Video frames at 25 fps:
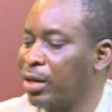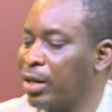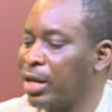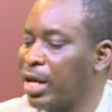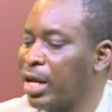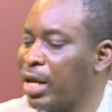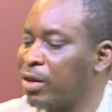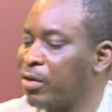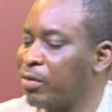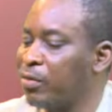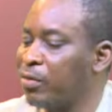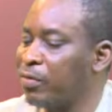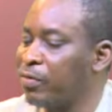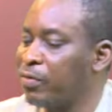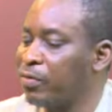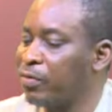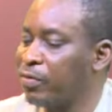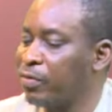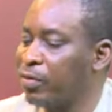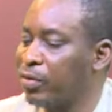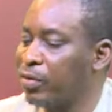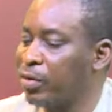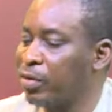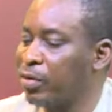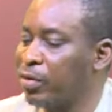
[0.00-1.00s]
kind of
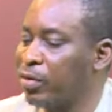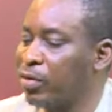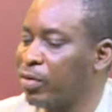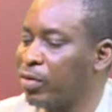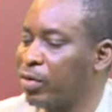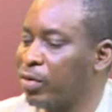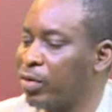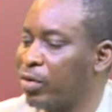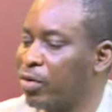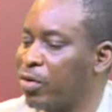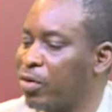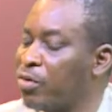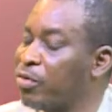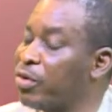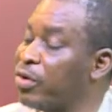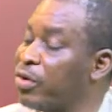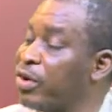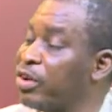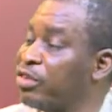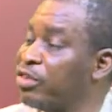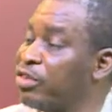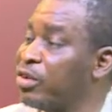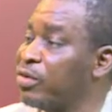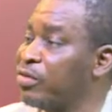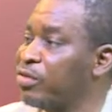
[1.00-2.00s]

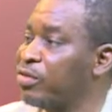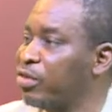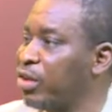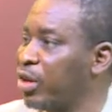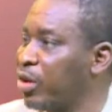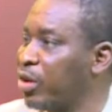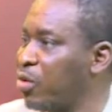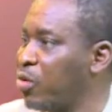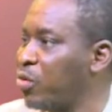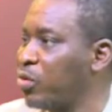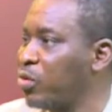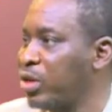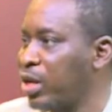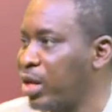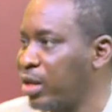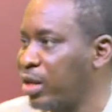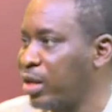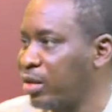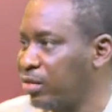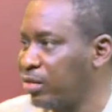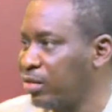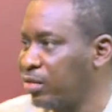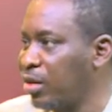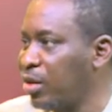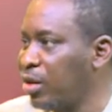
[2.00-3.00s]
congregation of
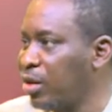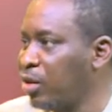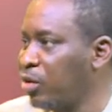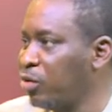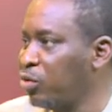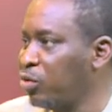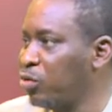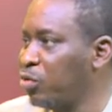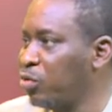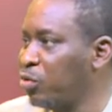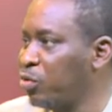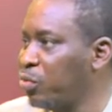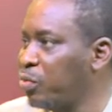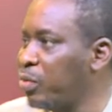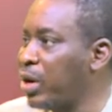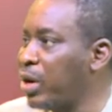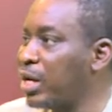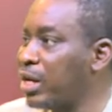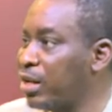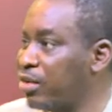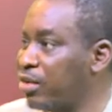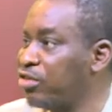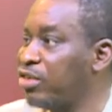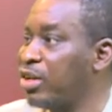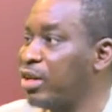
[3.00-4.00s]
stakeholders to
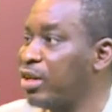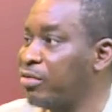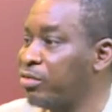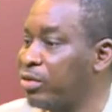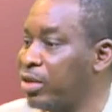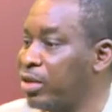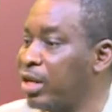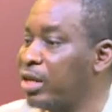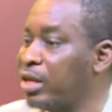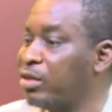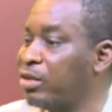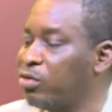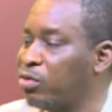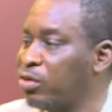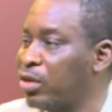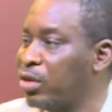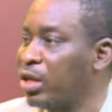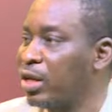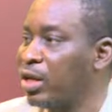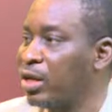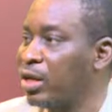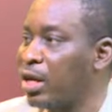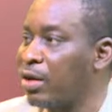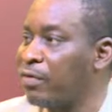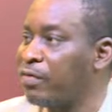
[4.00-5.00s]
manage the day to
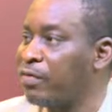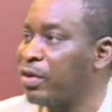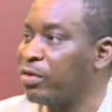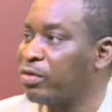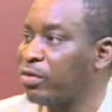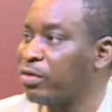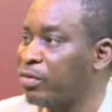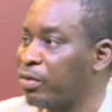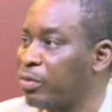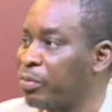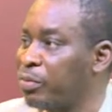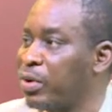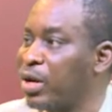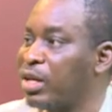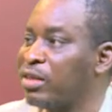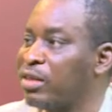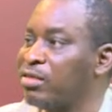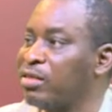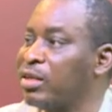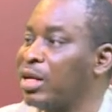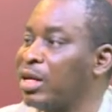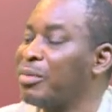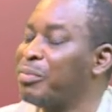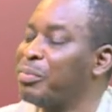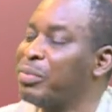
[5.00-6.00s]
-day affairs of the
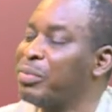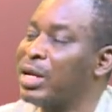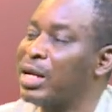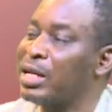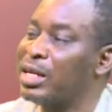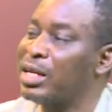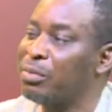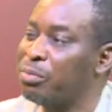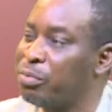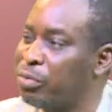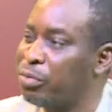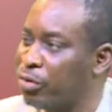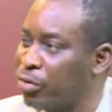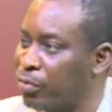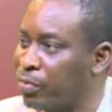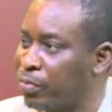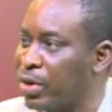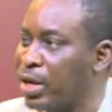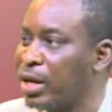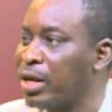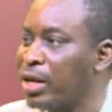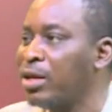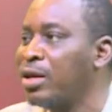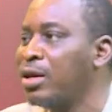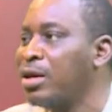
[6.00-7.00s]
party and plan a
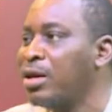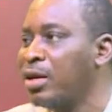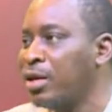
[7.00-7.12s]
proper